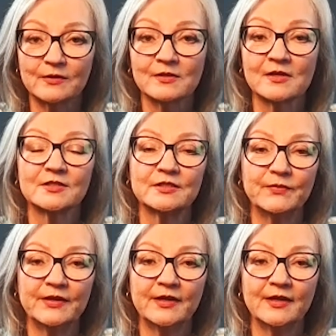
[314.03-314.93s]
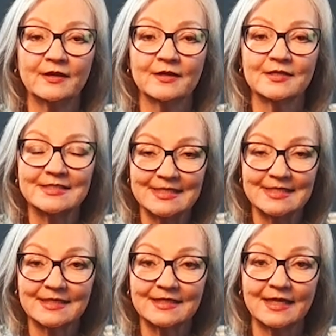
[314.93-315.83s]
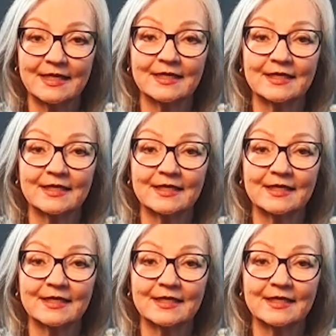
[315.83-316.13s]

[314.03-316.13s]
to be designated